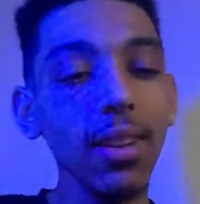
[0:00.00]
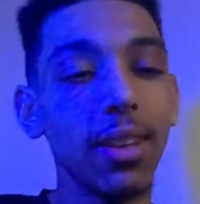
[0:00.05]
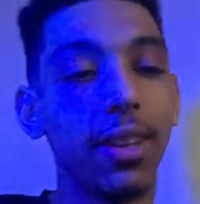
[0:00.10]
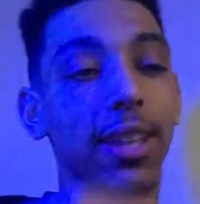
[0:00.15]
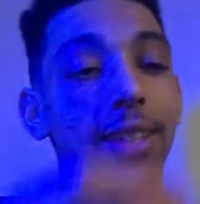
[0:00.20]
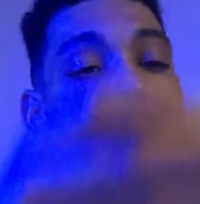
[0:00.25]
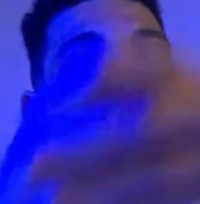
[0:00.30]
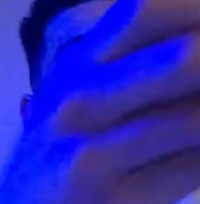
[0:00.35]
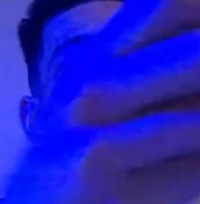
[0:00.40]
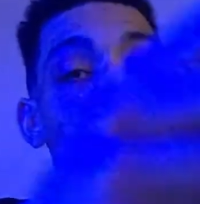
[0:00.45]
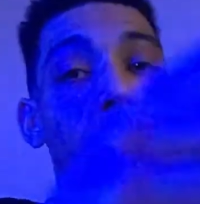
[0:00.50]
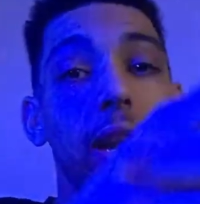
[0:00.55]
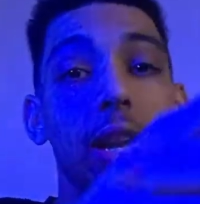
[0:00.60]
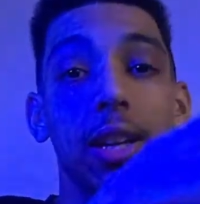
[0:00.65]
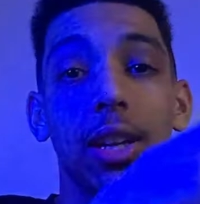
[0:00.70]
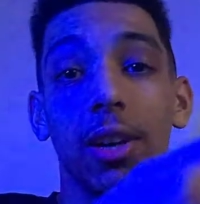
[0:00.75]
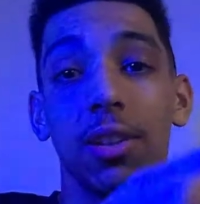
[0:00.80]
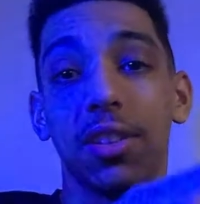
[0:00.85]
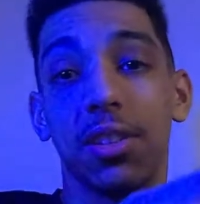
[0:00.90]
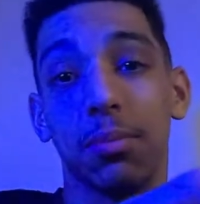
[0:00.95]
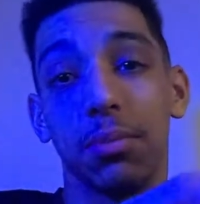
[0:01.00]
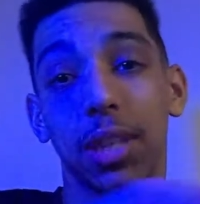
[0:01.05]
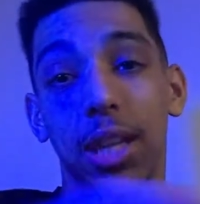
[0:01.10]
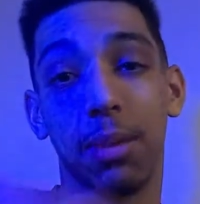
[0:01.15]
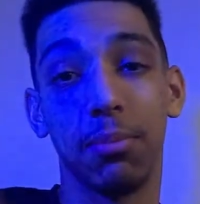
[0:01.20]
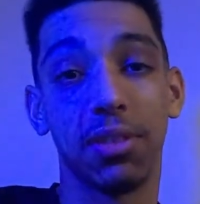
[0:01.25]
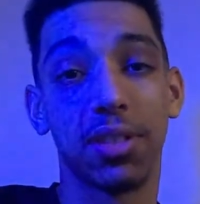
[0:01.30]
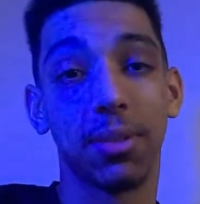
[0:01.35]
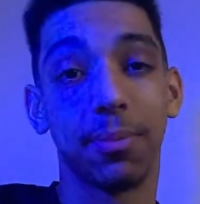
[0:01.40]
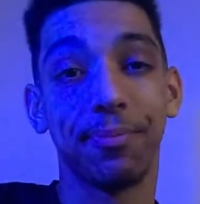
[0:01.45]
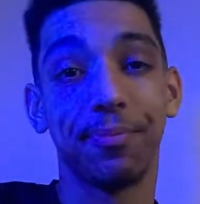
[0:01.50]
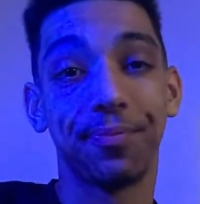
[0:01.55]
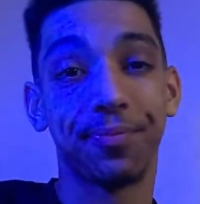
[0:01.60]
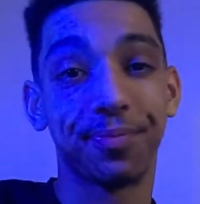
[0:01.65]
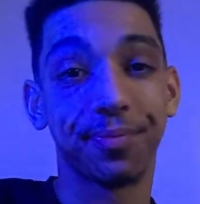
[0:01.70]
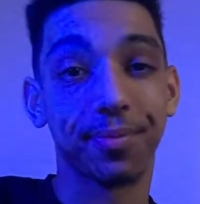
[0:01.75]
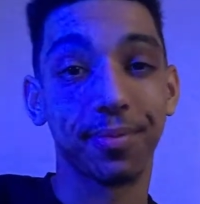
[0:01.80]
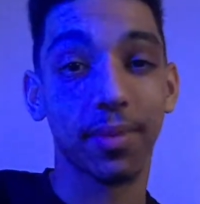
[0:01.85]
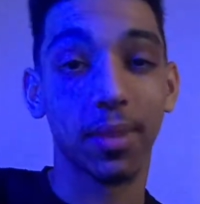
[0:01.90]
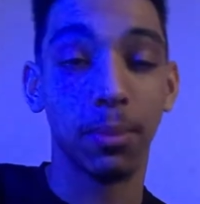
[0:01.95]
That's just the way it goes sometimes.
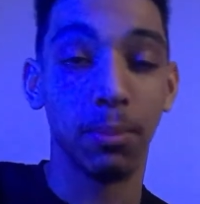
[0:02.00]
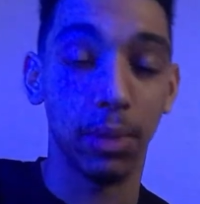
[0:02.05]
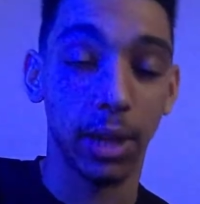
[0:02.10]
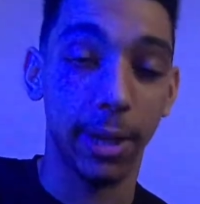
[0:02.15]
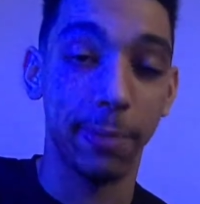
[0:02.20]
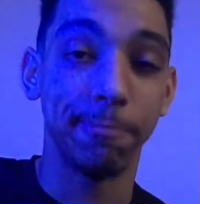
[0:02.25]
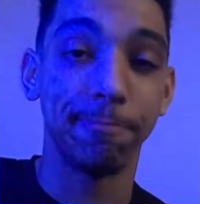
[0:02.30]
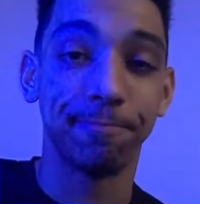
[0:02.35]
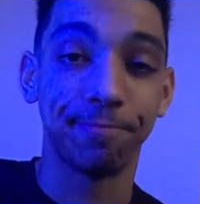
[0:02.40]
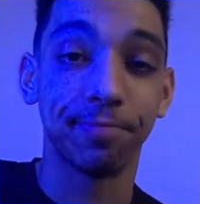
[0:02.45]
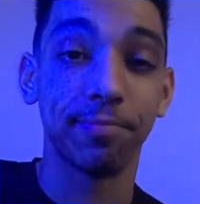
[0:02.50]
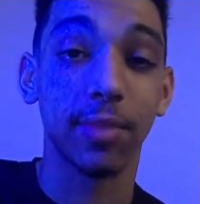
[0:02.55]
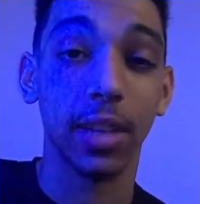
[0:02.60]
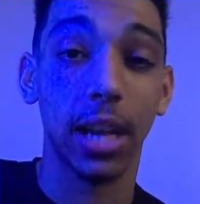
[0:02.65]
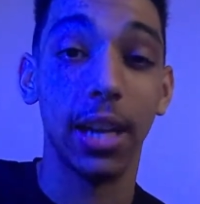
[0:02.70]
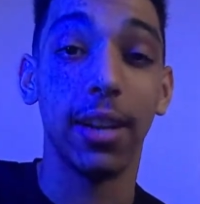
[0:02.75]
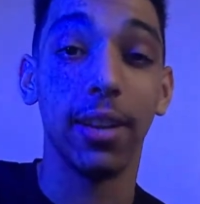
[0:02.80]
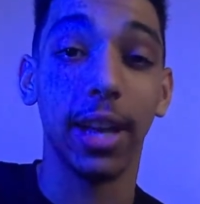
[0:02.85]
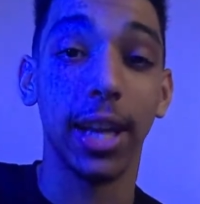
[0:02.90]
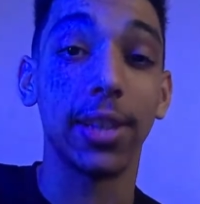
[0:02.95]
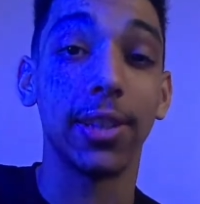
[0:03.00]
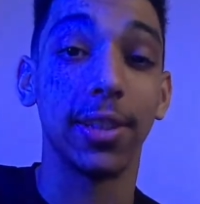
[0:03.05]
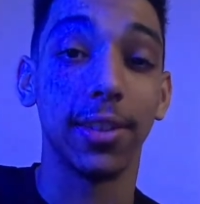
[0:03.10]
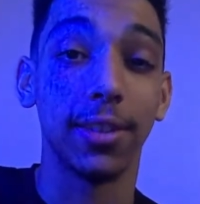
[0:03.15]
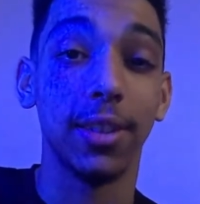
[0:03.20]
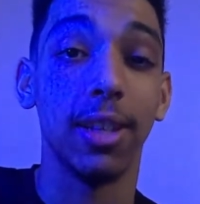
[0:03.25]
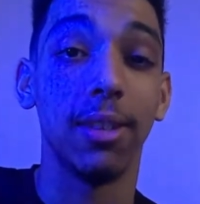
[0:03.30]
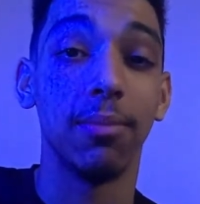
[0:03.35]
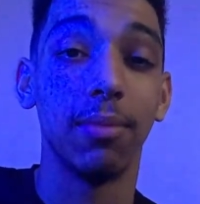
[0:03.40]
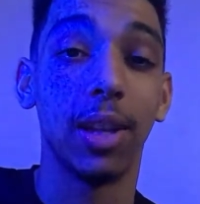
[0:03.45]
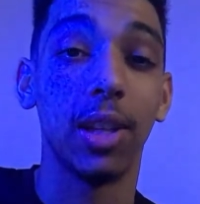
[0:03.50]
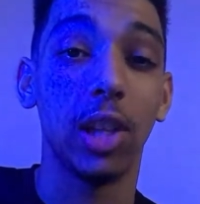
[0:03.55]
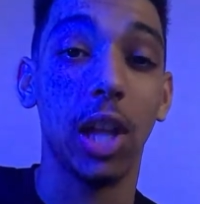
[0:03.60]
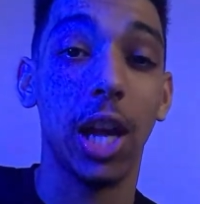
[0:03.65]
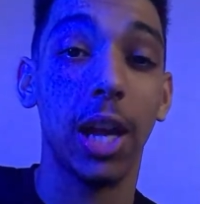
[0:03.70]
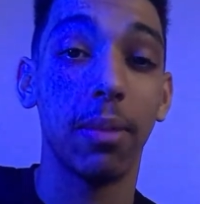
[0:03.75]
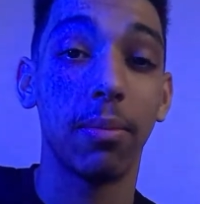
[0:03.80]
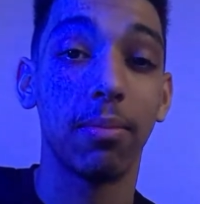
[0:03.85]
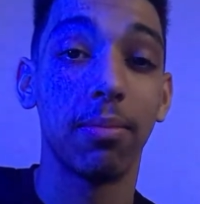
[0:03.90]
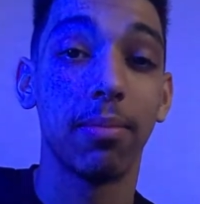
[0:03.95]
But I did like this scene a
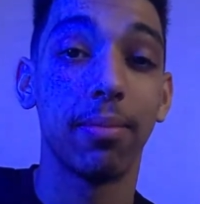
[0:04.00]
lot.